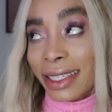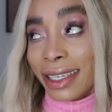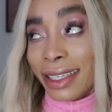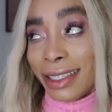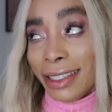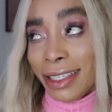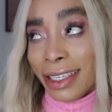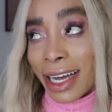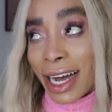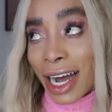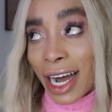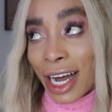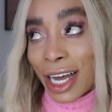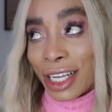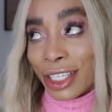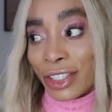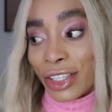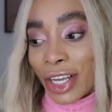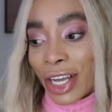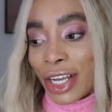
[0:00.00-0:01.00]

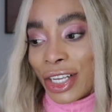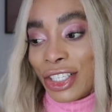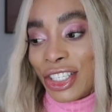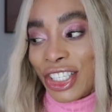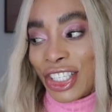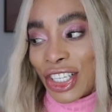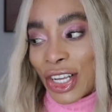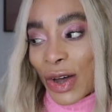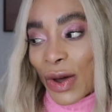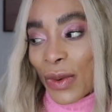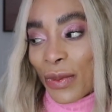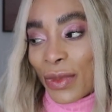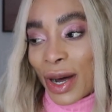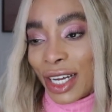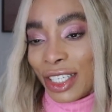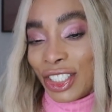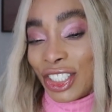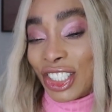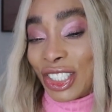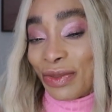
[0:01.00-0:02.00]
yes, so
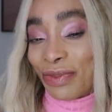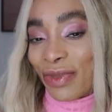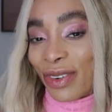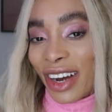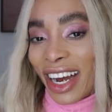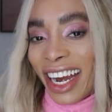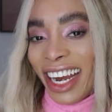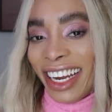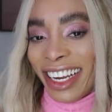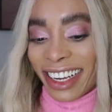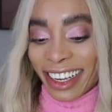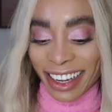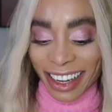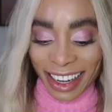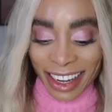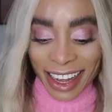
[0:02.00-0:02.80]
much spring.